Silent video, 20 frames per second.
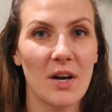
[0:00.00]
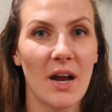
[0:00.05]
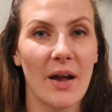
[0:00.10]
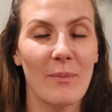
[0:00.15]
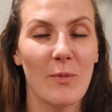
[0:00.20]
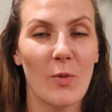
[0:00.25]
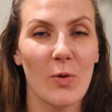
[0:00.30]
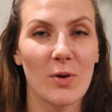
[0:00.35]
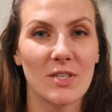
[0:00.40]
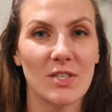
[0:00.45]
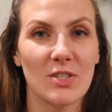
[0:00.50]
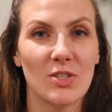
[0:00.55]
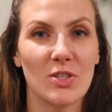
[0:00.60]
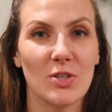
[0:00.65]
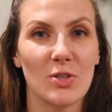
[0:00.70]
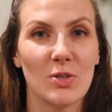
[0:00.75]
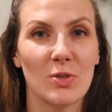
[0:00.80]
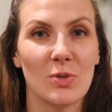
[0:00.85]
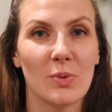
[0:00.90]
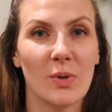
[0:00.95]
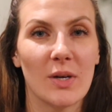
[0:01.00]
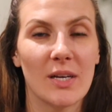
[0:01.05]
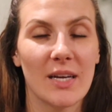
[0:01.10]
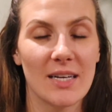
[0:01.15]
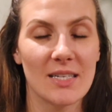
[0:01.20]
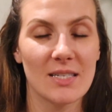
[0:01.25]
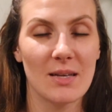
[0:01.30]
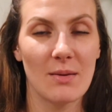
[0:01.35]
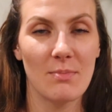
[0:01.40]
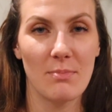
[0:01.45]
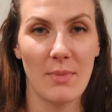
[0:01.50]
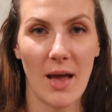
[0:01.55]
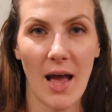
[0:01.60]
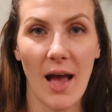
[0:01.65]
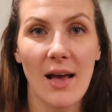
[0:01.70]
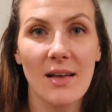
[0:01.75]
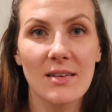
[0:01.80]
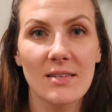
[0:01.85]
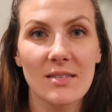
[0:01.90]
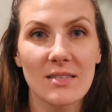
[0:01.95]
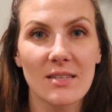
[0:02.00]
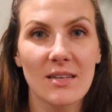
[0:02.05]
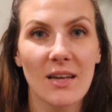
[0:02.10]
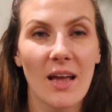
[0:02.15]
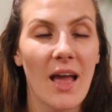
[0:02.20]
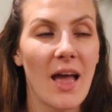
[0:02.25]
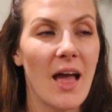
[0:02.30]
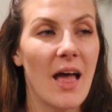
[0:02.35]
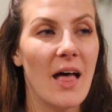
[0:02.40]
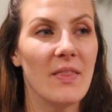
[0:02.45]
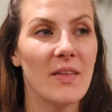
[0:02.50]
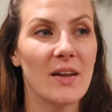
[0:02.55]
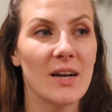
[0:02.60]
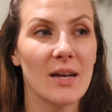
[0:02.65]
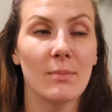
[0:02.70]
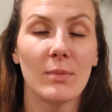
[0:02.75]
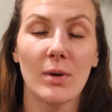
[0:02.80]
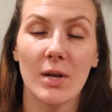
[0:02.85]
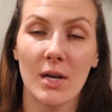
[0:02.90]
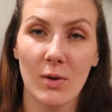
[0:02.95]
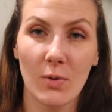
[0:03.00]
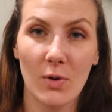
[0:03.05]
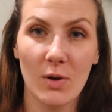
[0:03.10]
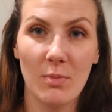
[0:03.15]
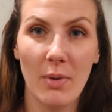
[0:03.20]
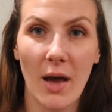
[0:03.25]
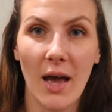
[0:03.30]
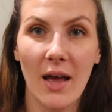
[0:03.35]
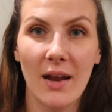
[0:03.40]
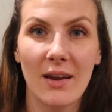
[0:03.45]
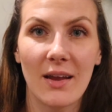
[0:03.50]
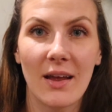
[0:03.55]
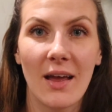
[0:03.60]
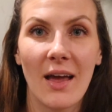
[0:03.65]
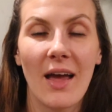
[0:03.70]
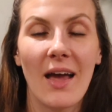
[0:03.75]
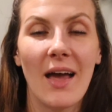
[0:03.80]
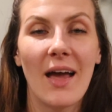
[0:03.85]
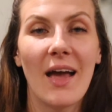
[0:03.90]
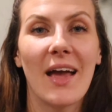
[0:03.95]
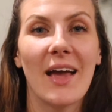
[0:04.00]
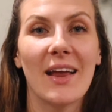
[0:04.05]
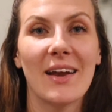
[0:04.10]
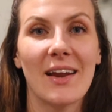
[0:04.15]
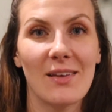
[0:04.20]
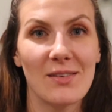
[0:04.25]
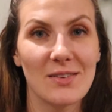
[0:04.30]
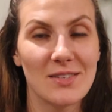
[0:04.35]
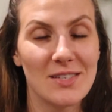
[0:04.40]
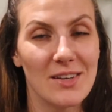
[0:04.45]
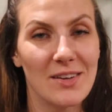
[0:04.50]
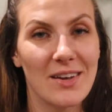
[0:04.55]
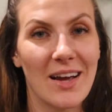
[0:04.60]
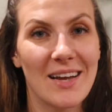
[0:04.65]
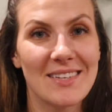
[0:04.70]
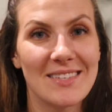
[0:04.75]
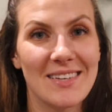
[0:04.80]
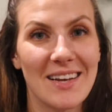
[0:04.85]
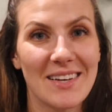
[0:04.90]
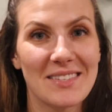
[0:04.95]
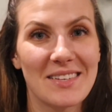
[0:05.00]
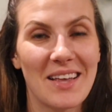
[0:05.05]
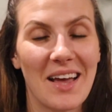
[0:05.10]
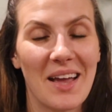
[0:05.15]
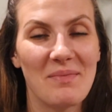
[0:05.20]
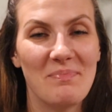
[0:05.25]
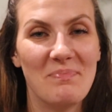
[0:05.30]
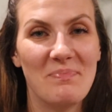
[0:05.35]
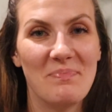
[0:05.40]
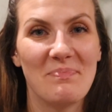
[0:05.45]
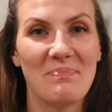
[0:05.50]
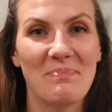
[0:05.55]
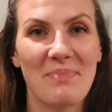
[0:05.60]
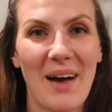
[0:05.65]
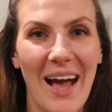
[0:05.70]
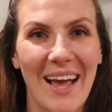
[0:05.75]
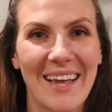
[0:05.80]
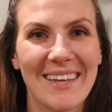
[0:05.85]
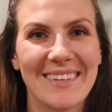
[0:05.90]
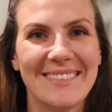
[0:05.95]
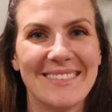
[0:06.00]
I'm going to do a nice mask, and then I'm going to go to bed, and I'll see you guys next time. Bye.